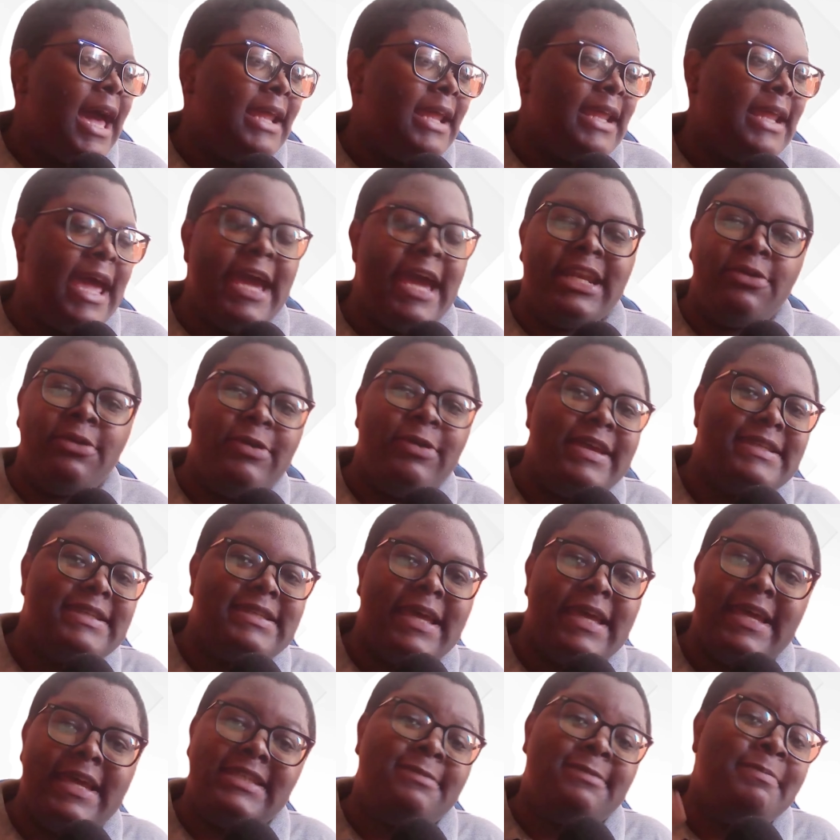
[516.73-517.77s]
And
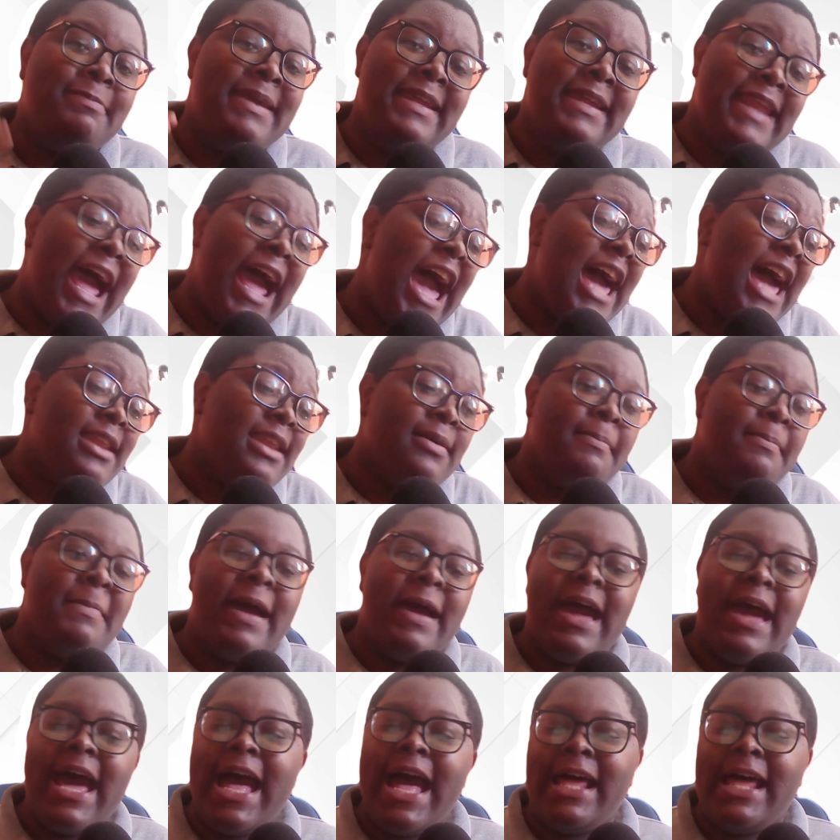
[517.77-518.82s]
anyways, it's been
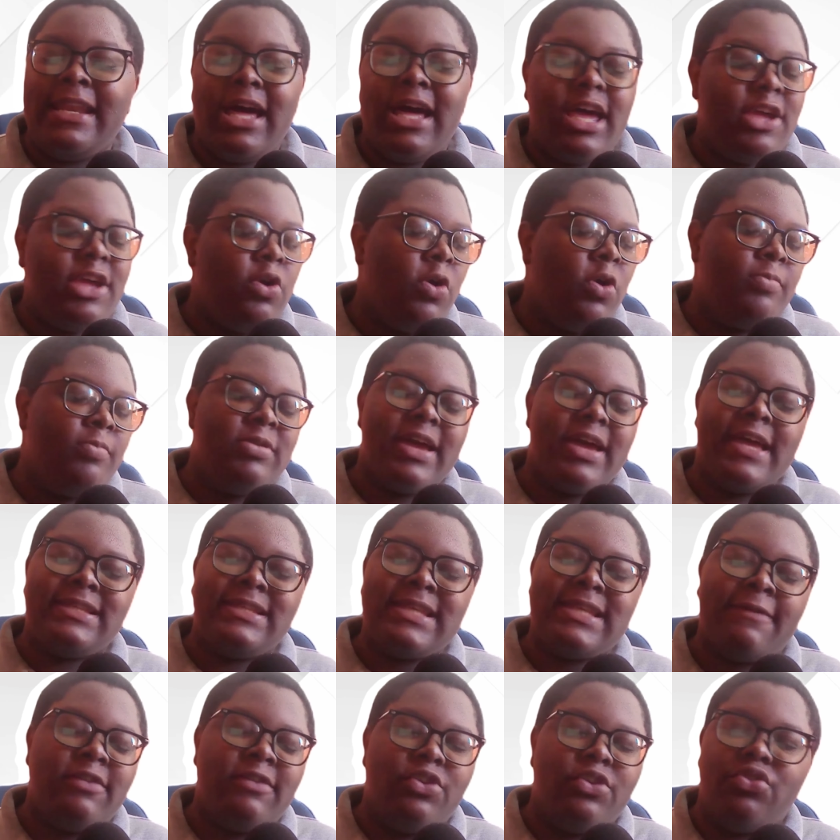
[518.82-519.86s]
Adam, and I hope you
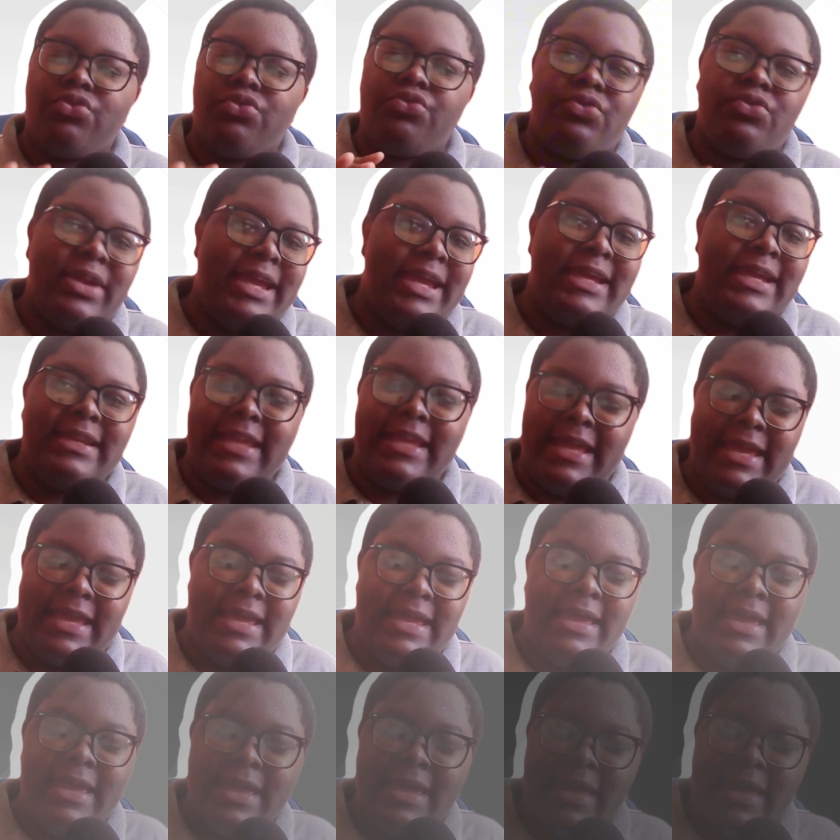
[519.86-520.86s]
guys have a great day.